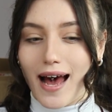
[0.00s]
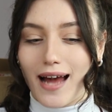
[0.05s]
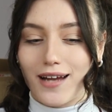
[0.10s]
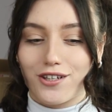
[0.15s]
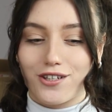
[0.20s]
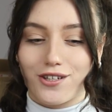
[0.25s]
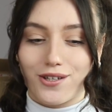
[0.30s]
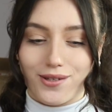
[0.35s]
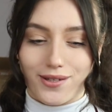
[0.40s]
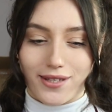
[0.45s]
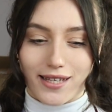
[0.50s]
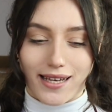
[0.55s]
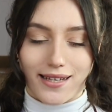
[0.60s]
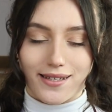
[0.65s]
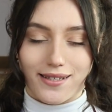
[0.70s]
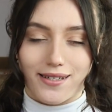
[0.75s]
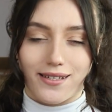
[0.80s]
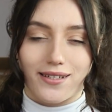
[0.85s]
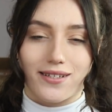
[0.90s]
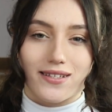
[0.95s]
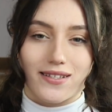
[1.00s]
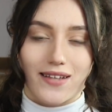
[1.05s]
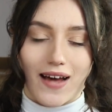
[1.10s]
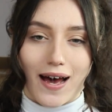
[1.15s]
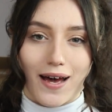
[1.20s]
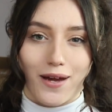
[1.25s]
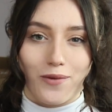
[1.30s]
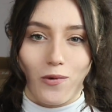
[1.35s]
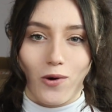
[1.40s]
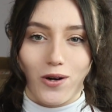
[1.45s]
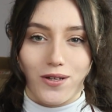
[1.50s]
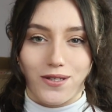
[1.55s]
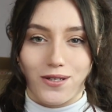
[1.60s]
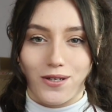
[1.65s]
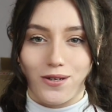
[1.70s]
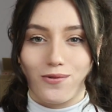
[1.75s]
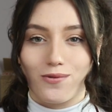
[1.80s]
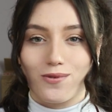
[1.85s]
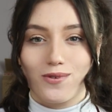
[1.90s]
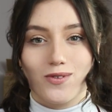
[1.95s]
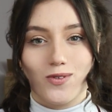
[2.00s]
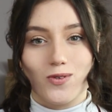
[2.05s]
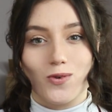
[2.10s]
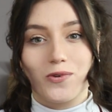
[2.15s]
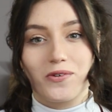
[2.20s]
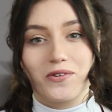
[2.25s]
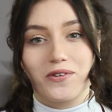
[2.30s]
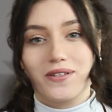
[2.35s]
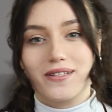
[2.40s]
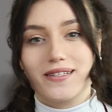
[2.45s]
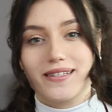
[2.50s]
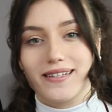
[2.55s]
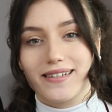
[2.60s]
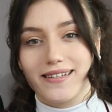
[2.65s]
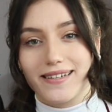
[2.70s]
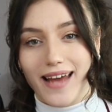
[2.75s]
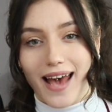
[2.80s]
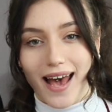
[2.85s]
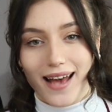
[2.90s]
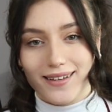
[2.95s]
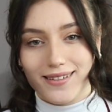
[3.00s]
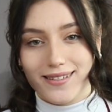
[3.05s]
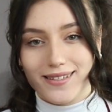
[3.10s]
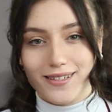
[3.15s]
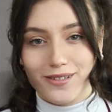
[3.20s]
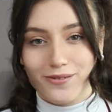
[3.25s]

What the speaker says: and use this to decide what to source next.